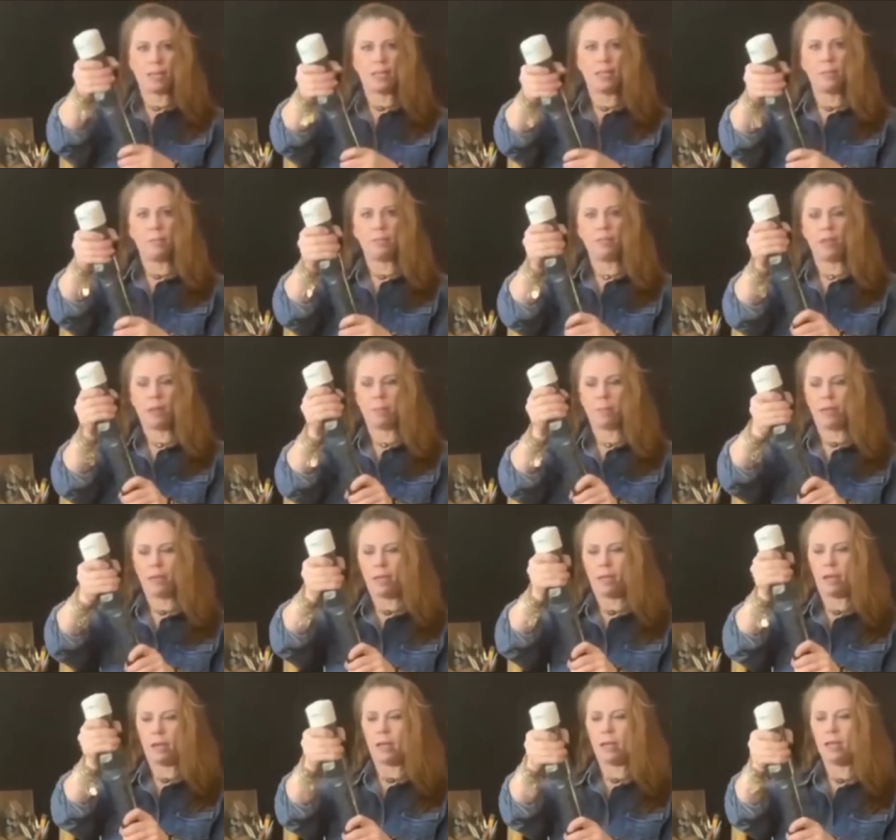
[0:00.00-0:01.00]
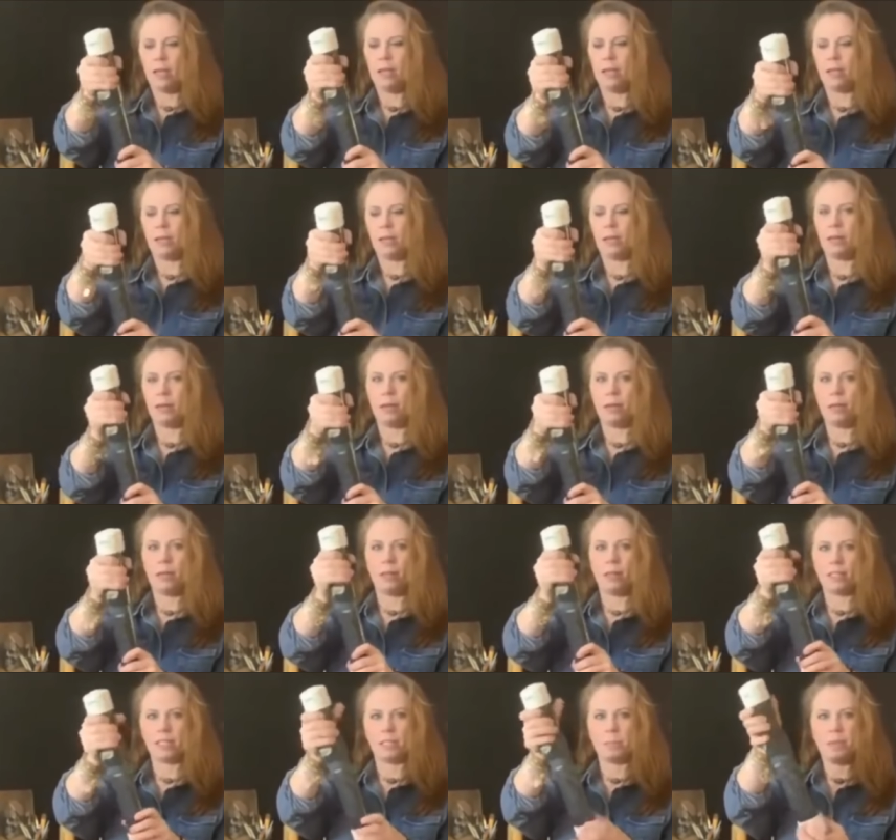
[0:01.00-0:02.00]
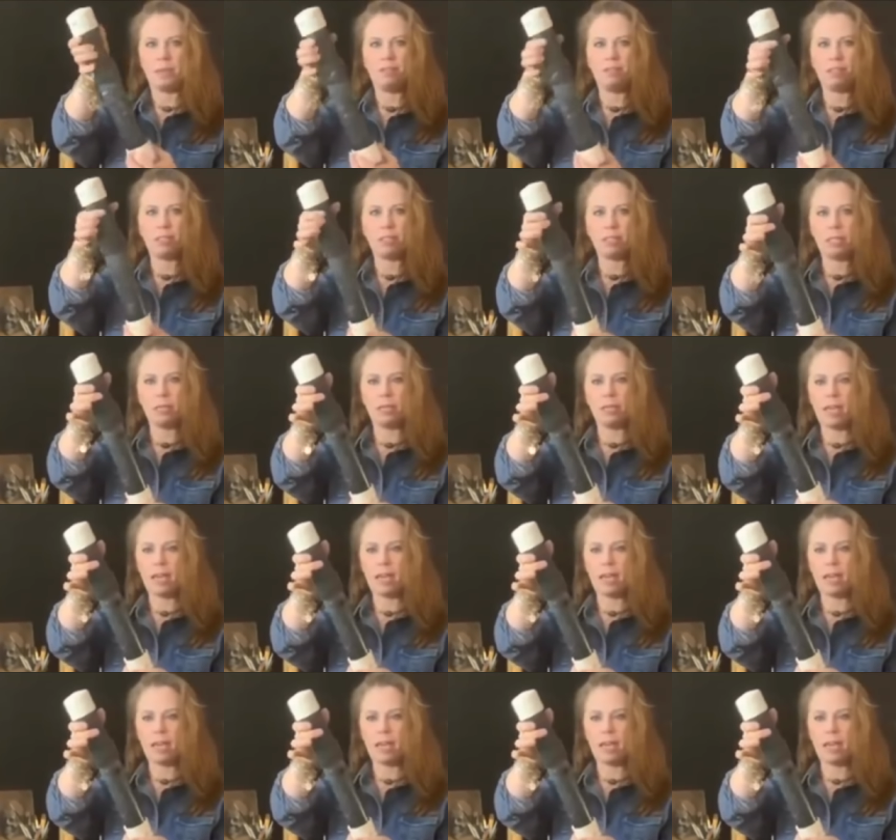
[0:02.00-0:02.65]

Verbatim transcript: I keep them in this P V C